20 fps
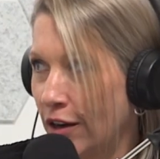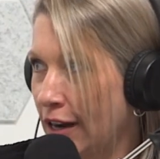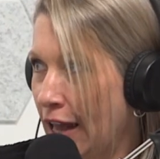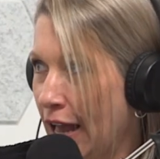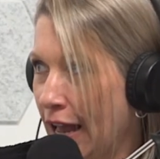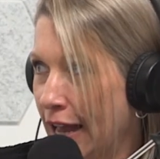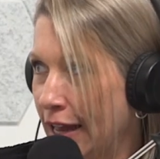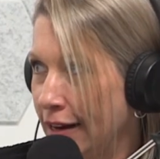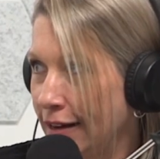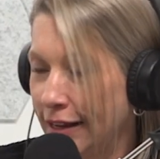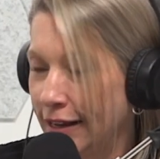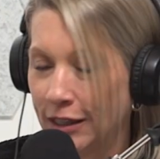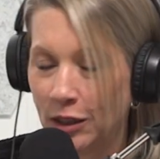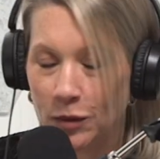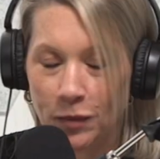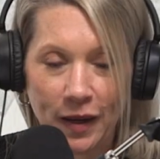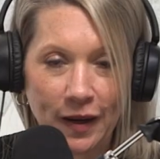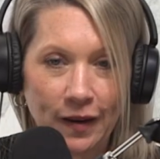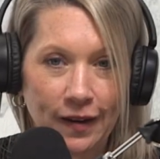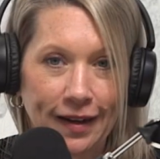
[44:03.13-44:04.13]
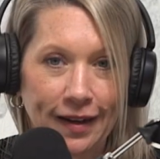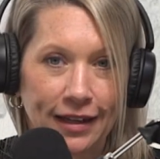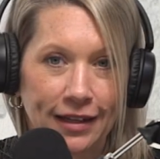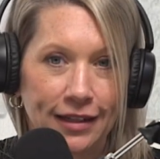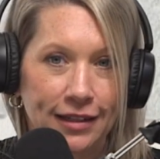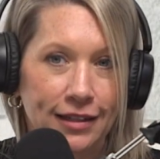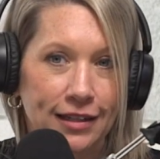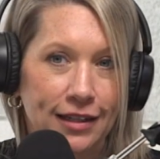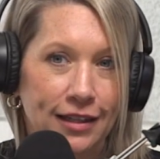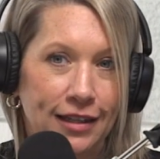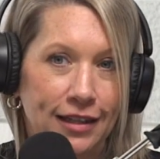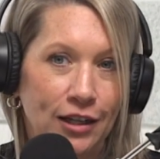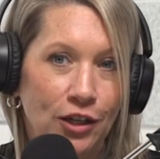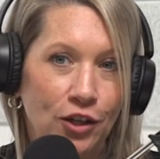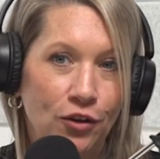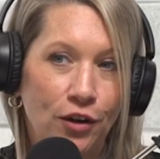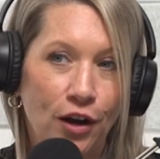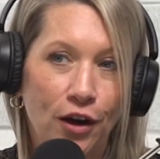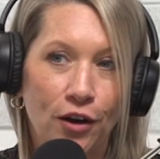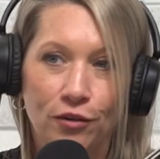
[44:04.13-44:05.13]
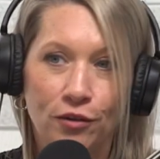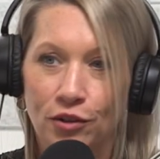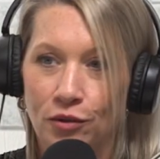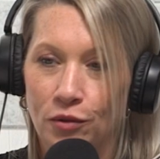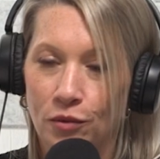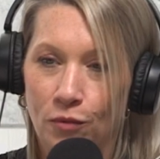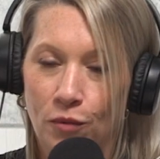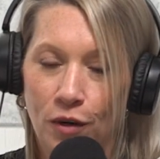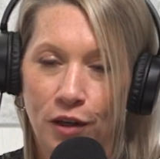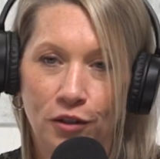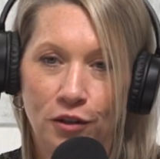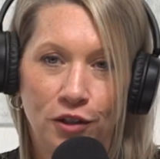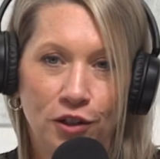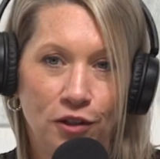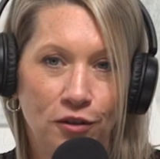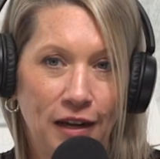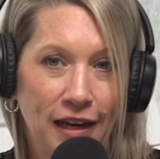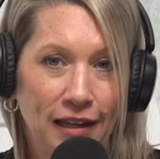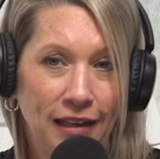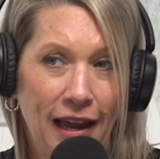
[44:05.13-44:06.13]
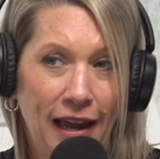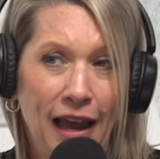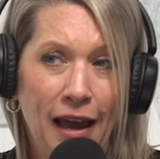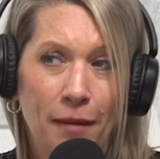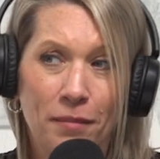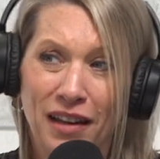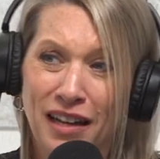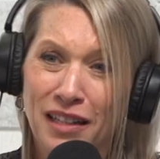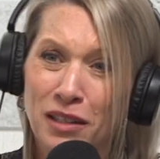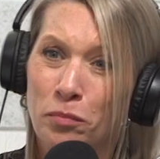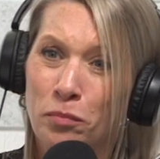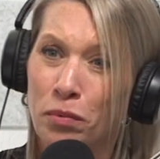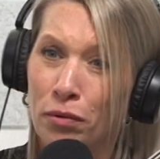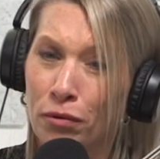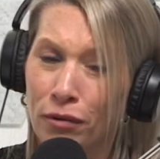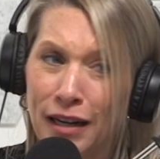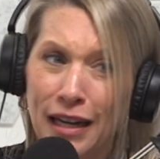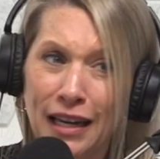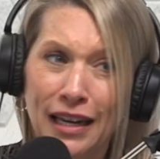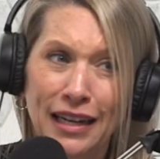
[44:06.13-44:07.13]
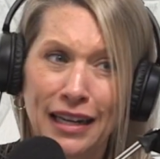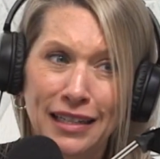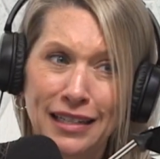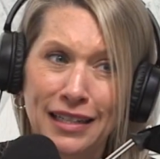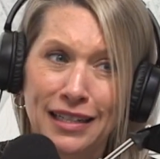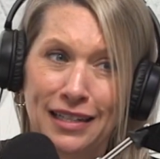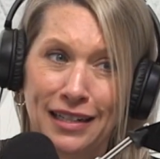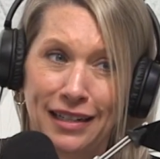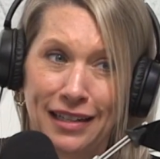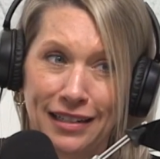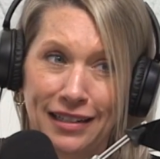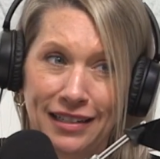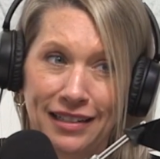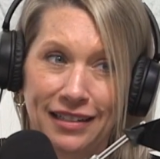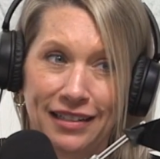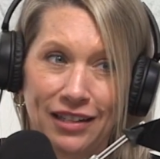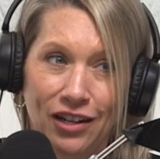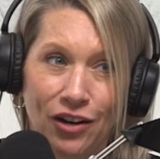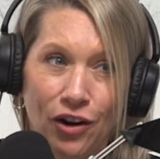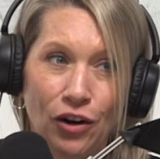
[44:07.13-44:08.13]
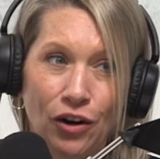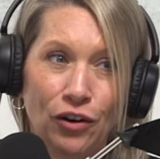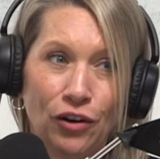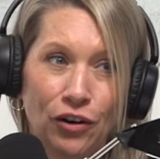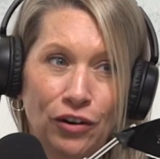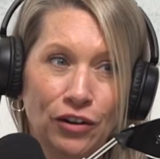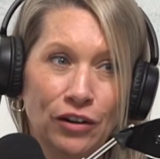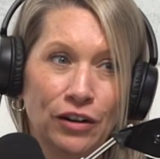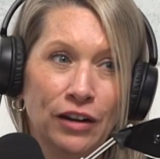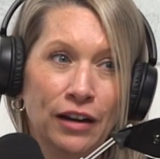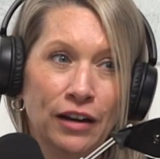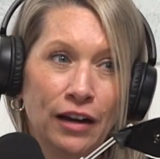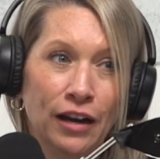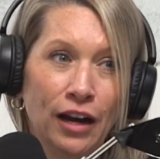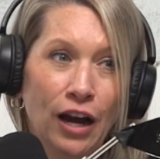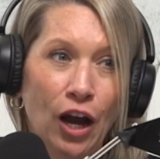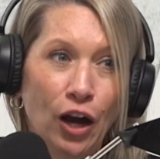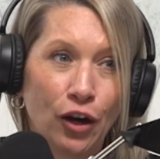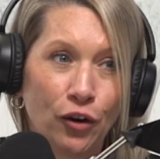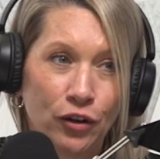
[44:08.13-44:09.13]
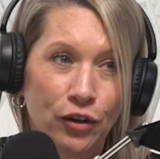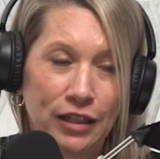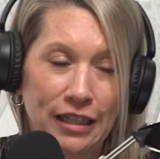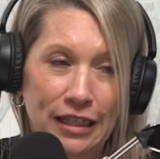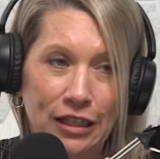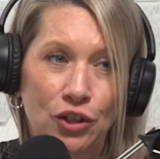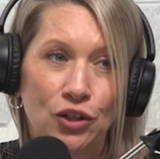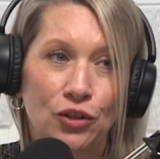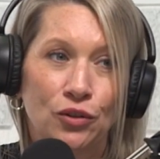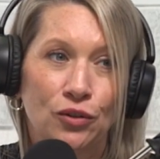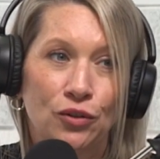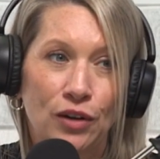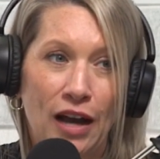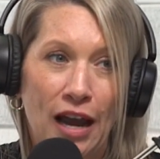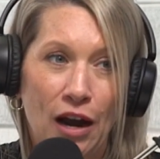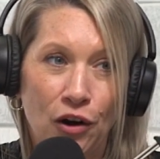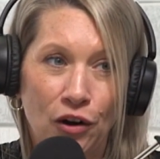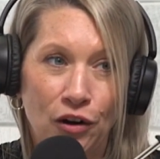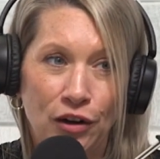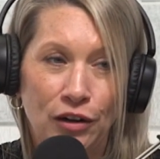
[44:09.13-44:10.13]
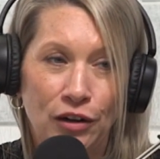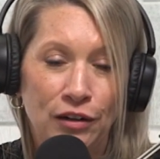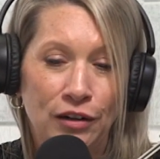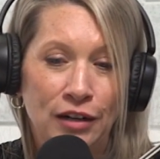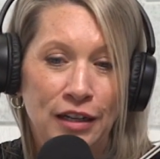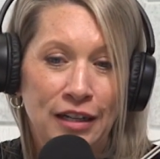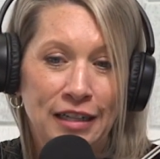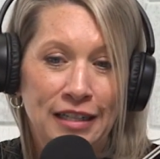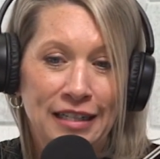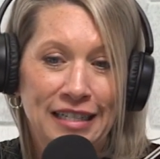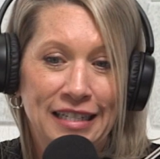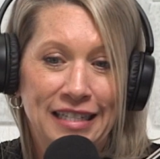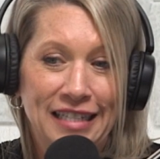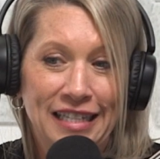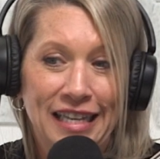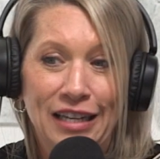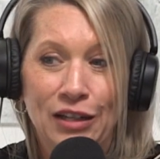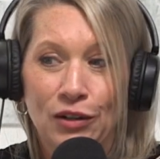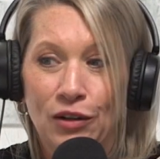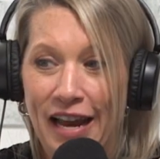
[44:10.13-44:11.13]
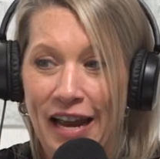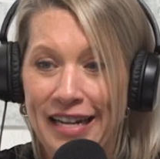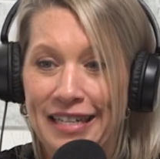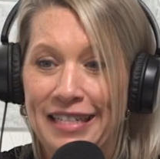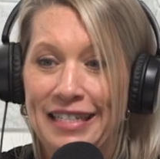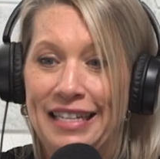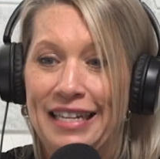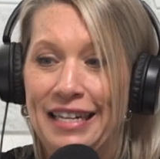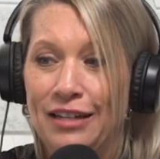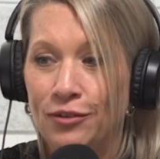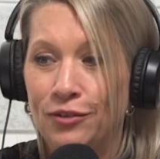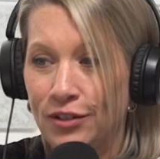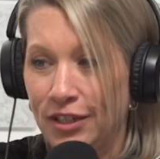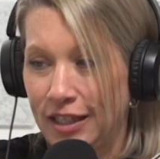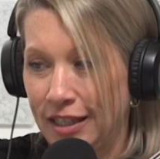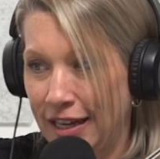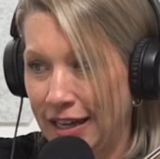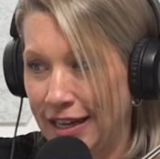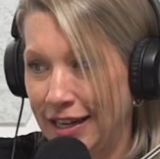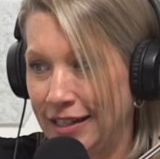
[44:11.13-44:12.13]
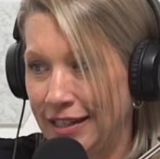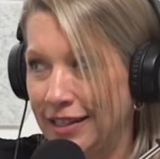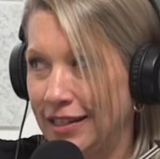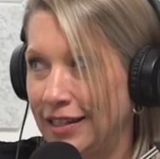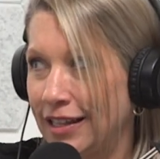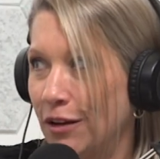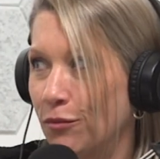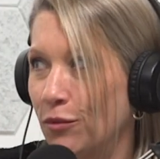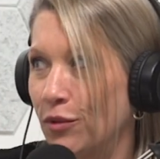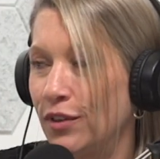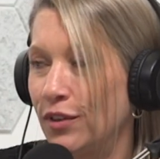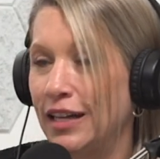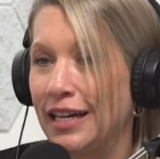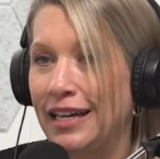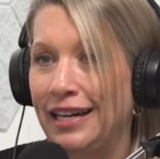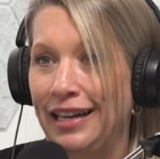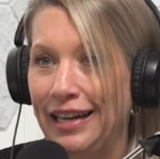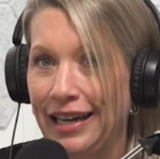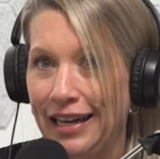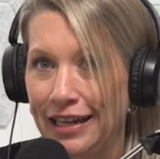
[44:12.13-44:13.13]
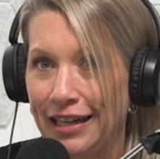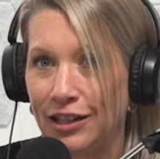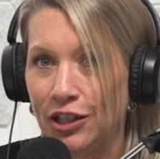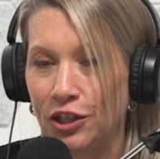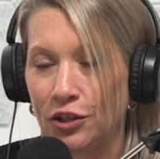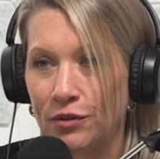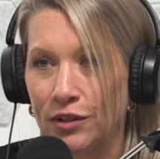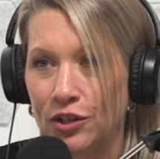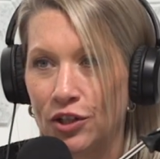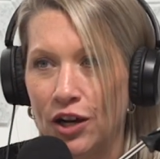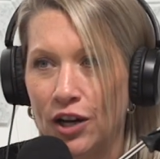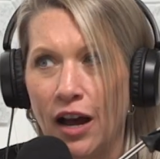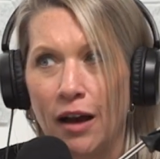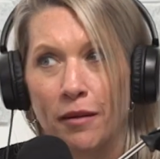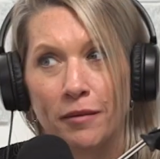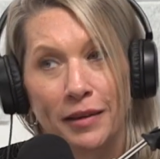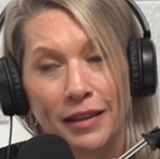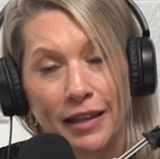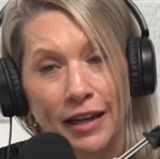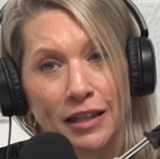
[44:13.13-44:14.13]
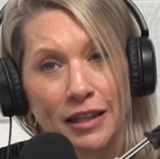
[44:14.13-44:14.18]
online experience, and then you go to a 1 or 2 day lab. That's pretty instant to earn a credential, earn a skill set that will then lead to a job. I